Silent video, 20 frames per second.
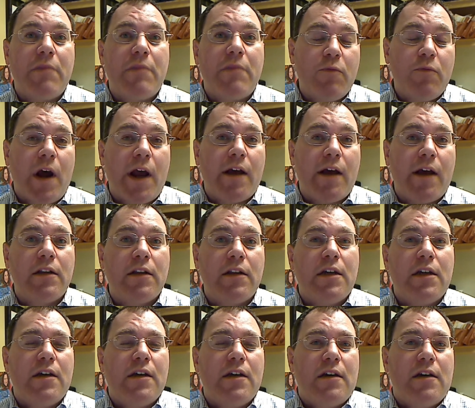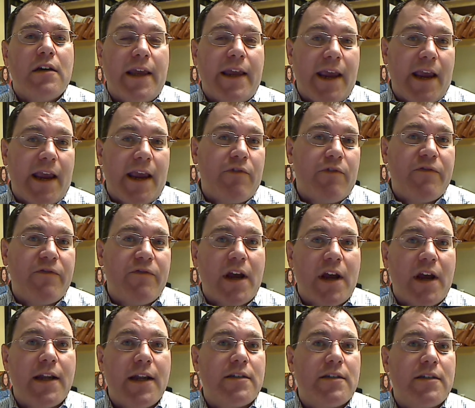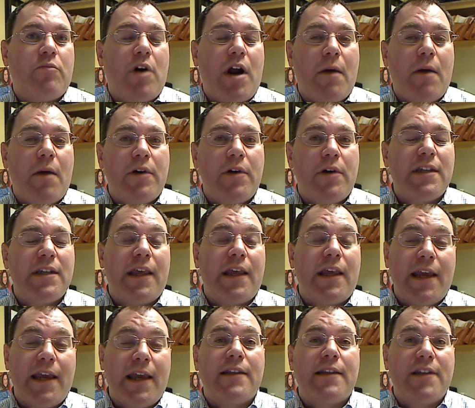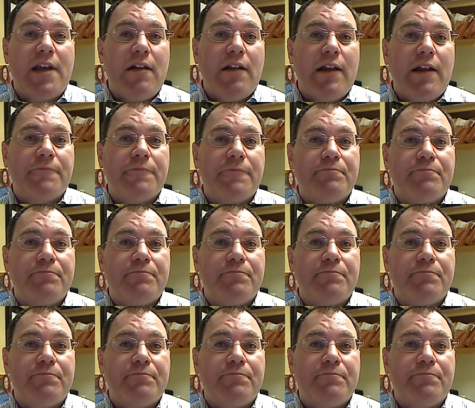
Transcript: Meanwhile, they can't refinance their properties and they can't sell it.